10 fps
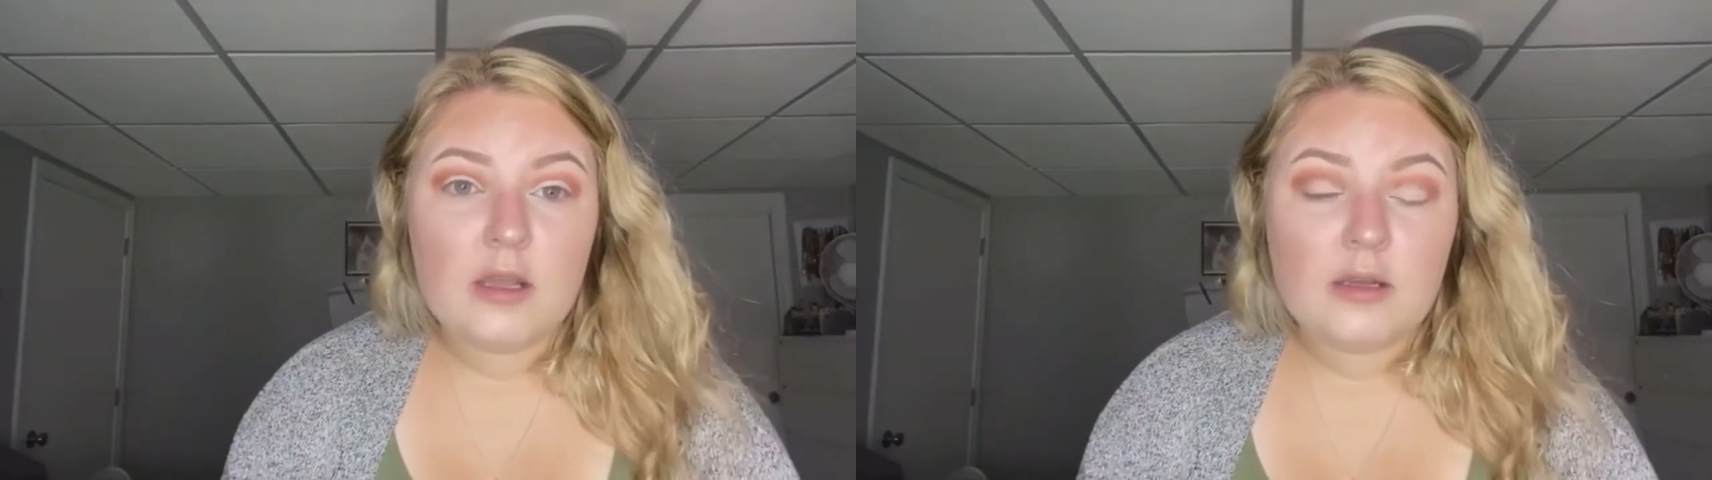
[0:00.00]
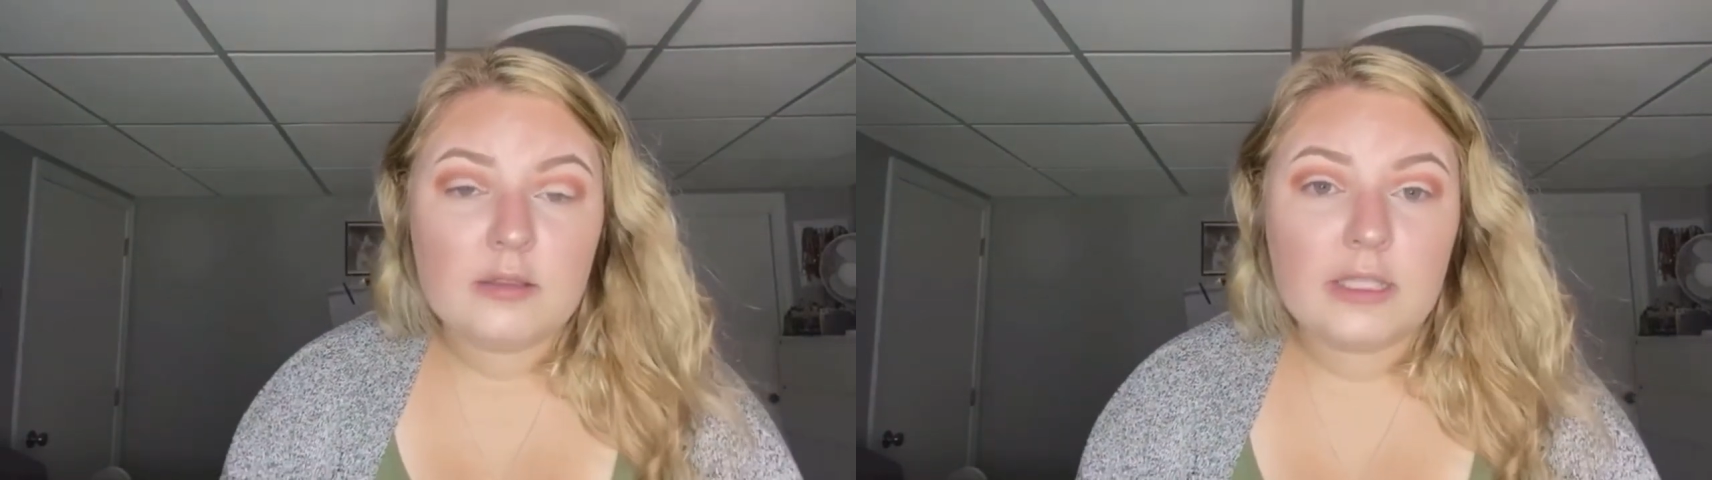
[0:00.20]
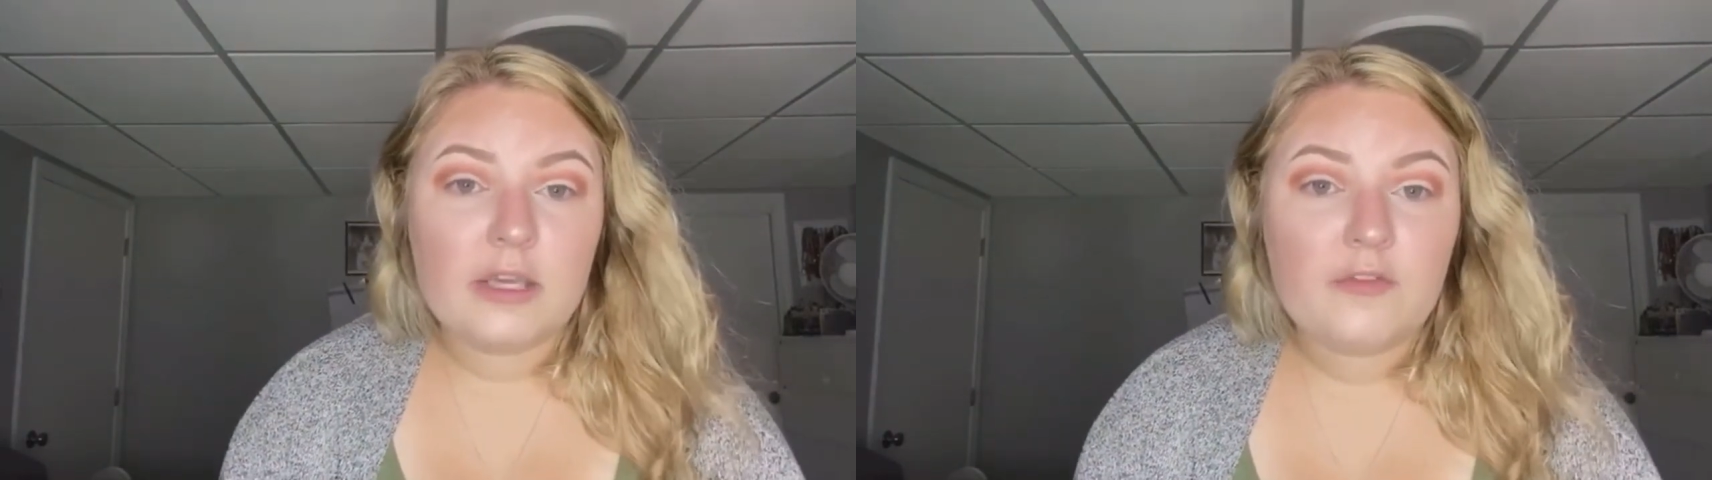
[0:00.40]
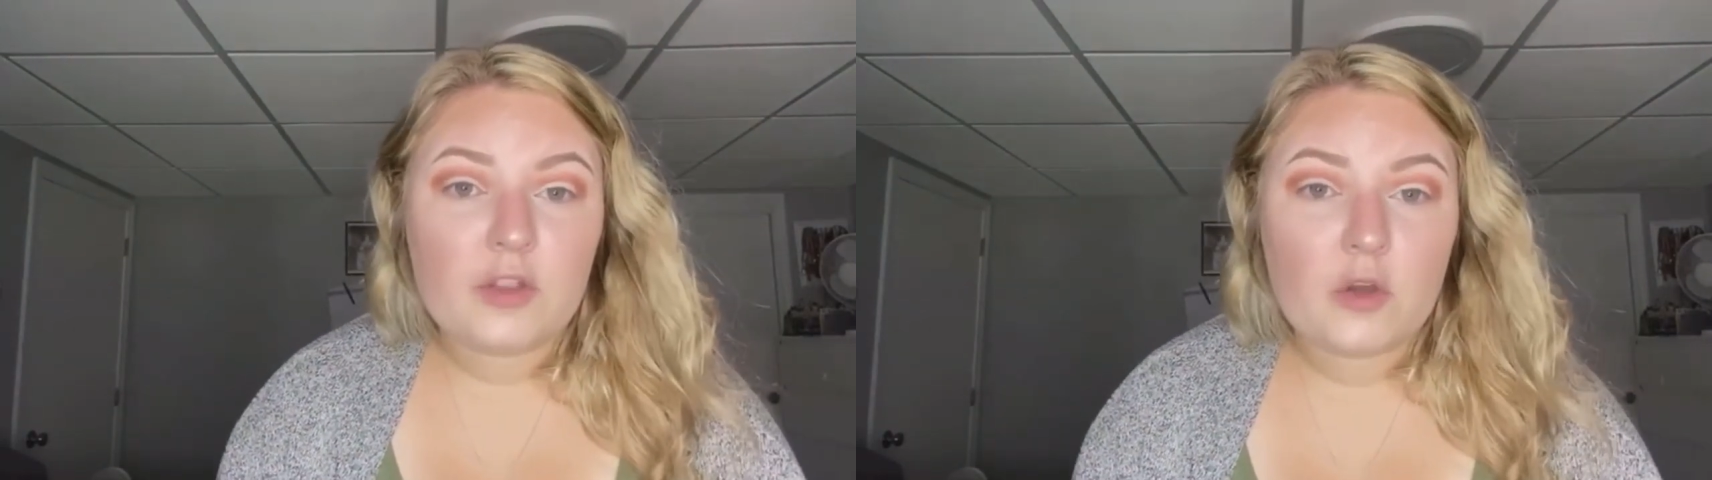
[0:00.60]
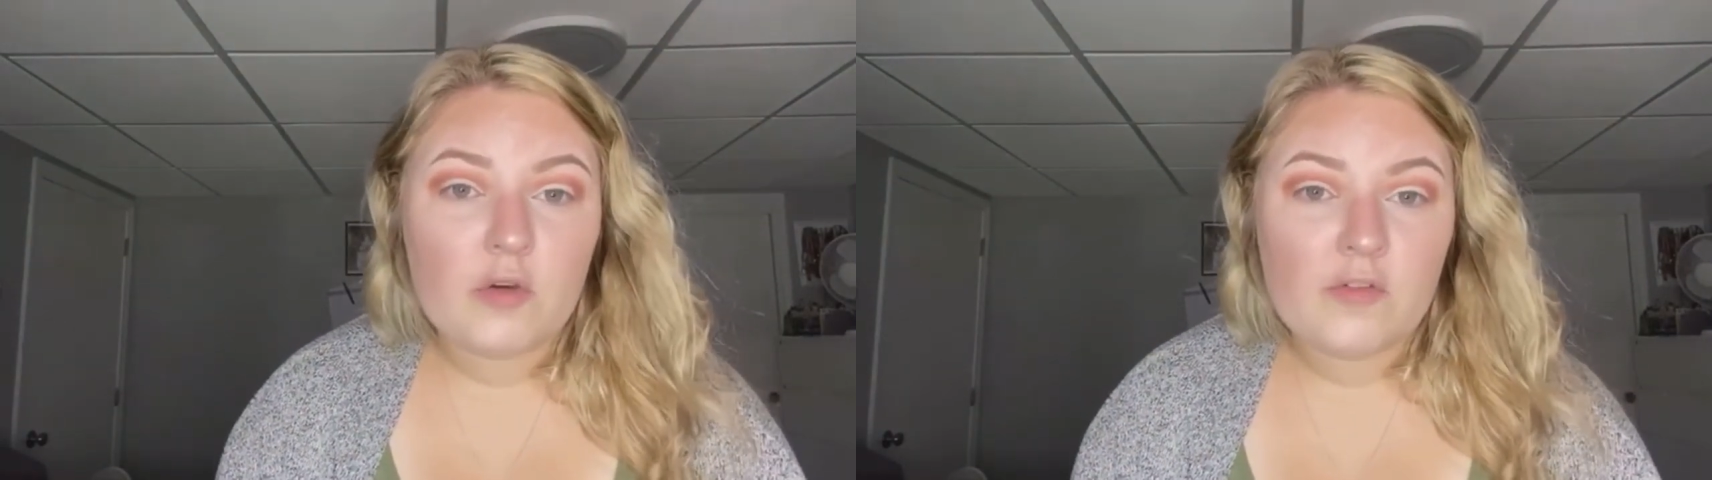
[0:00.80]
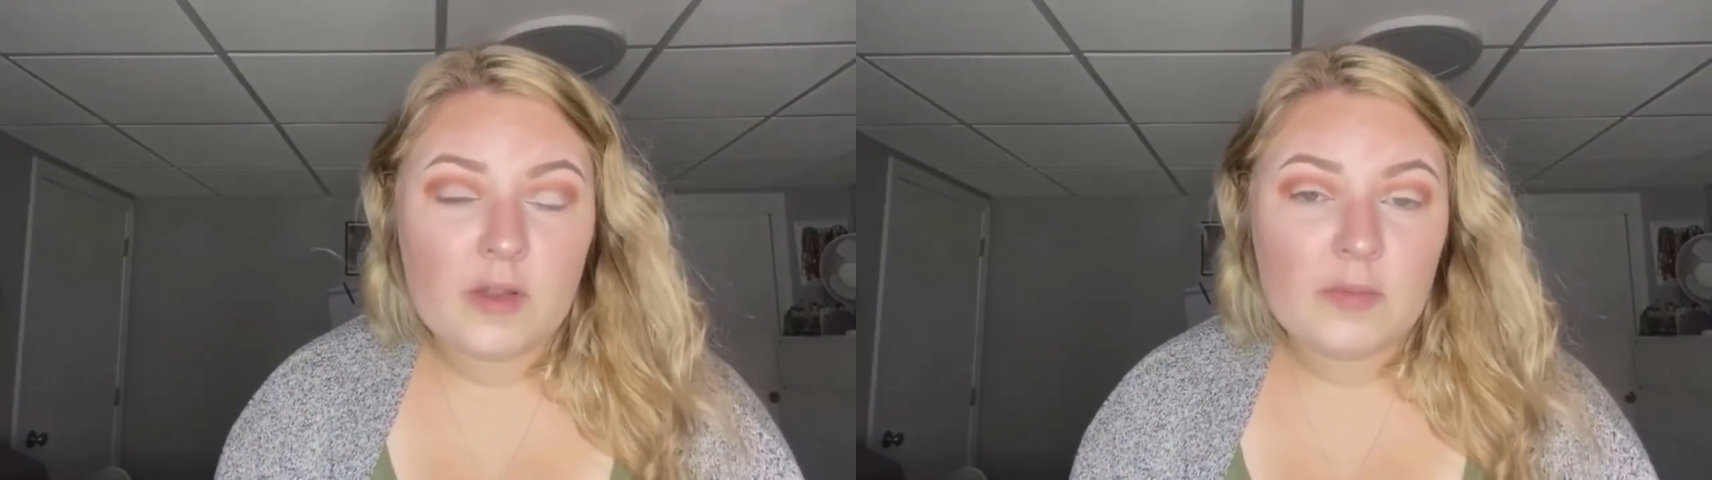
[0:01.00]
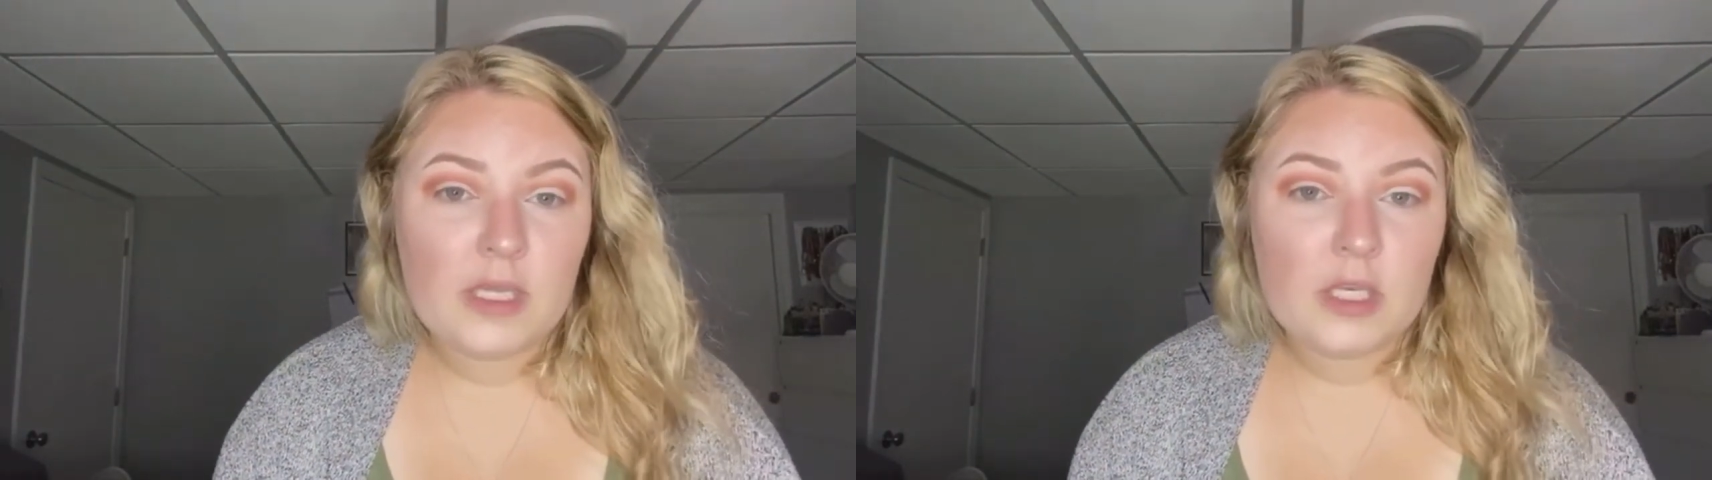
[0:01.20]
link for the GoFundMe in here,